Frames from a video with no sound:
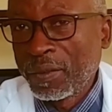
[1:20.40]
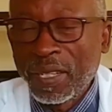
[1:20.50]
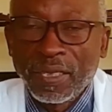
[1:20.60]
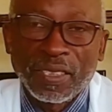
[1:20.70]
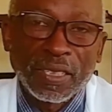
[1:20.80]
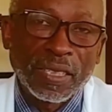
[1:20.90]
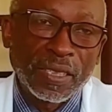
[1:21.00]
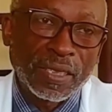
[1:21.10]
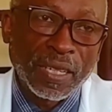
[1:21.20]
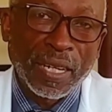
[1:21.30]

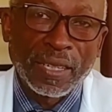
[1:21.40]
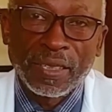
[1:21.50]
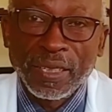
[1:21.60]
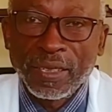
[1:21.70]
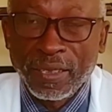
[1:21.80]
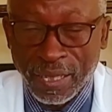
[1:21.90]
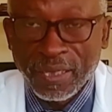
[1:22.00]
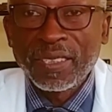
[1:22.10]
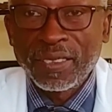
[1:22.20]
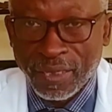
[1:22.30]
160, 100,
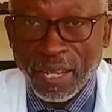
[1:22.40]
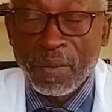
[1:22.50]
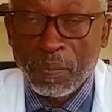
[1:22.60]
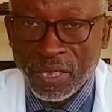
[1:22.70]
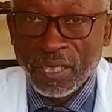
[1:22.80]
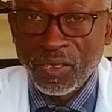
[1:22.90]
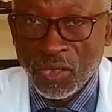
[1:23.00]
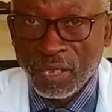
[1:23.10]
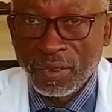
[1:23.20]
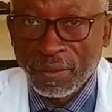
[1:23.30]
that is hypertension.